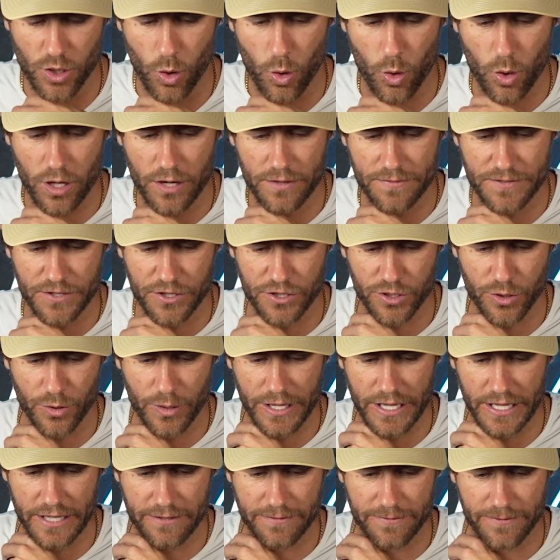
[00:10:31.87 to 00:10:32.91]
or if you're
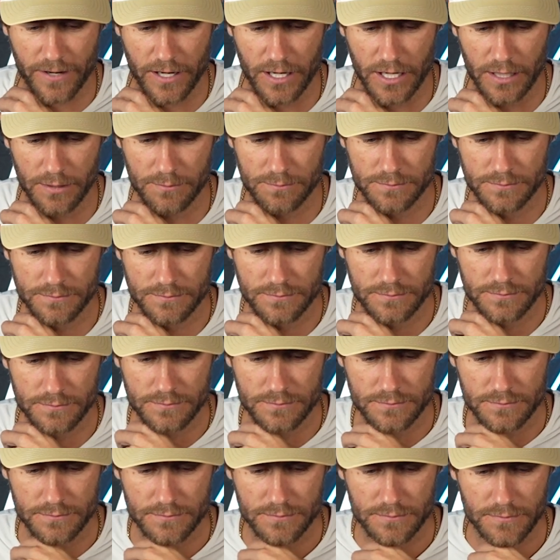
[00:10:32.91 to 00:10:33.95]
doing it from
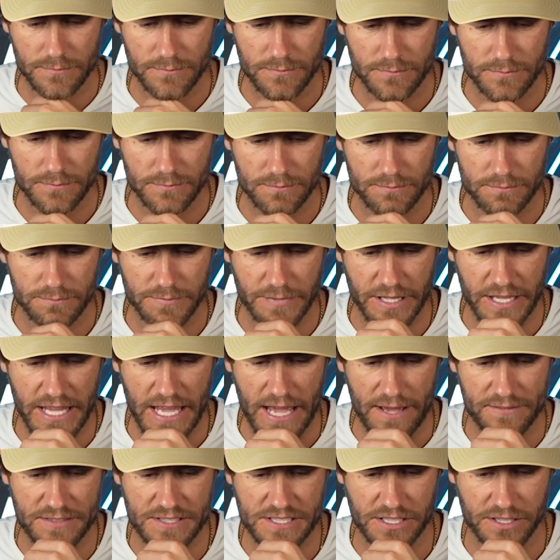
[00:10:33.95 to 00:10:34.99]
the
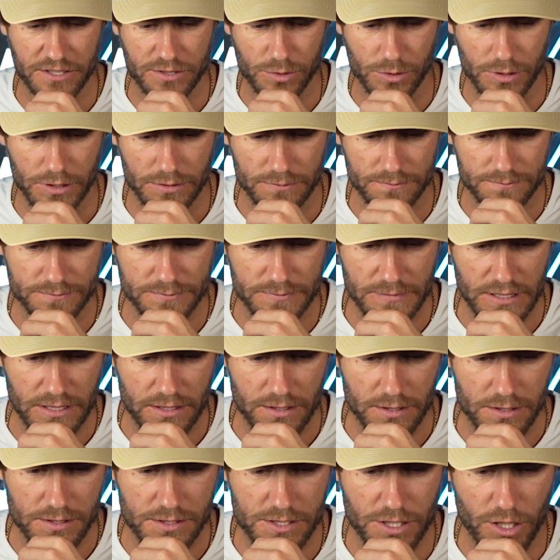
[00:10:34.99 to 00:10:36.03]
canvassing tool.
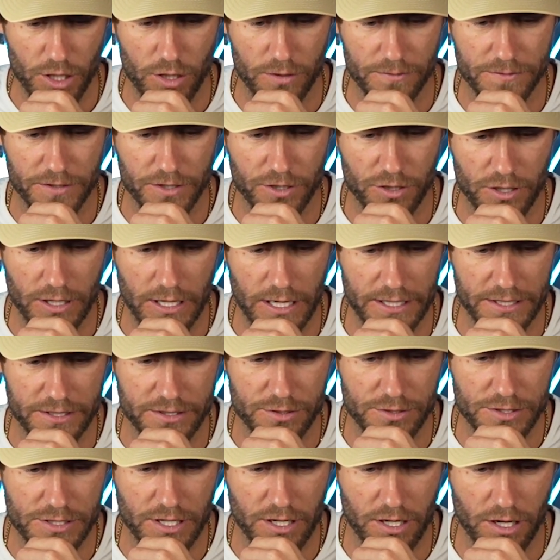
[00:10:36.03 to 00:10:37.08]
So if you're like
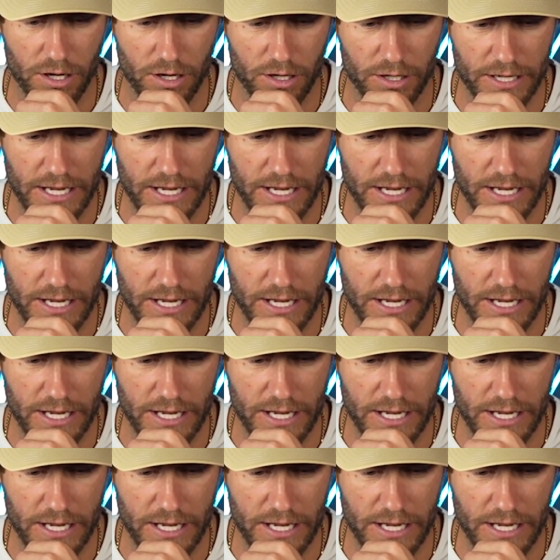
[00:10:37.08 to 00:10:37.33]
using our